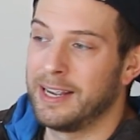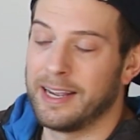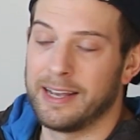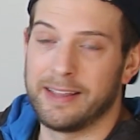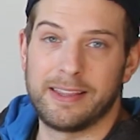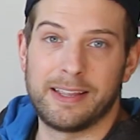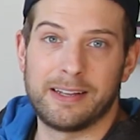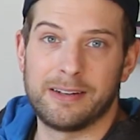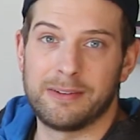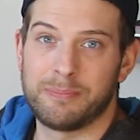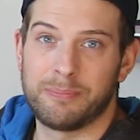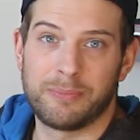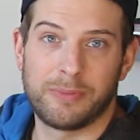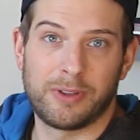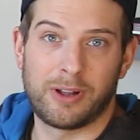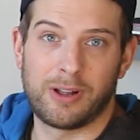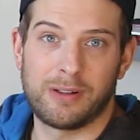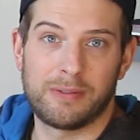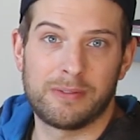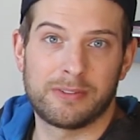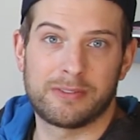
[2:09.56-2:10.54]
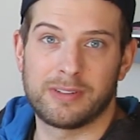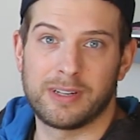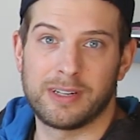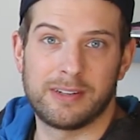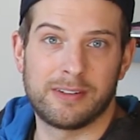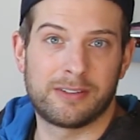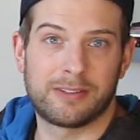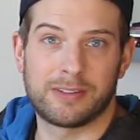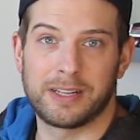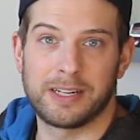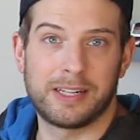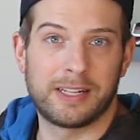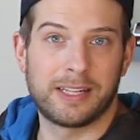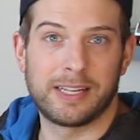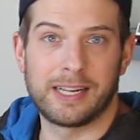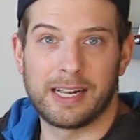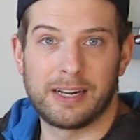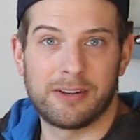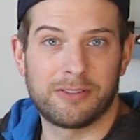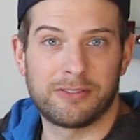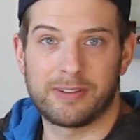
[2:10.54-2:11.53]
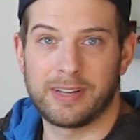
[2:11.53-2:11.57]
And then all of a sudden, suddenly
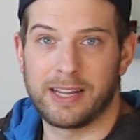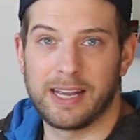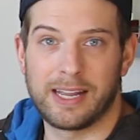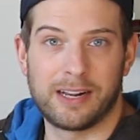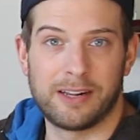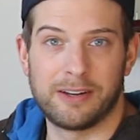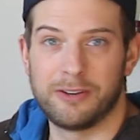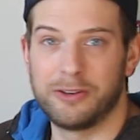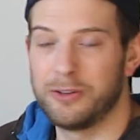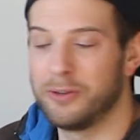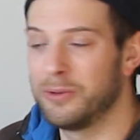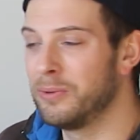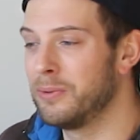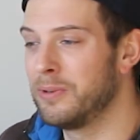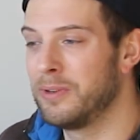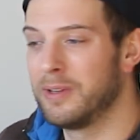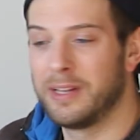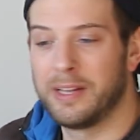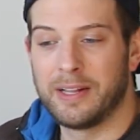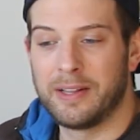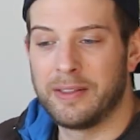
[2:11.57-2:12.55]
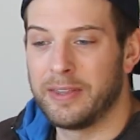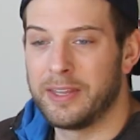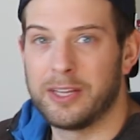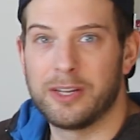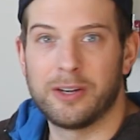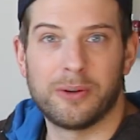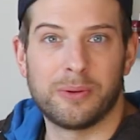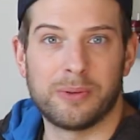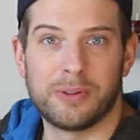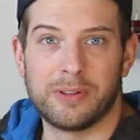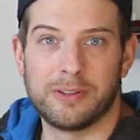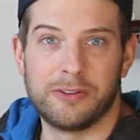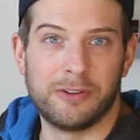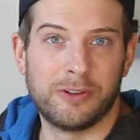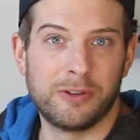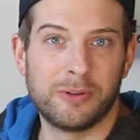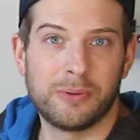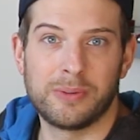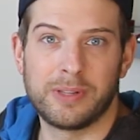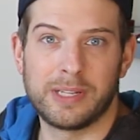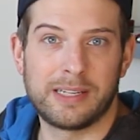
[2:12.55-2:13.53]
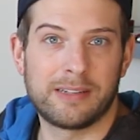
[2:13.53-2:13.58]
I just had a new
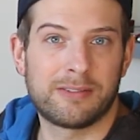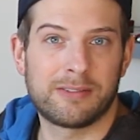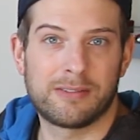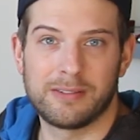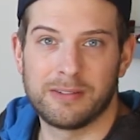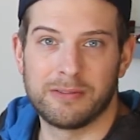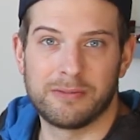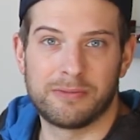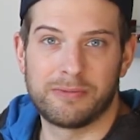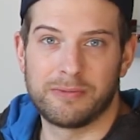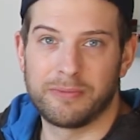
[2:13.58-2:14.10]
list of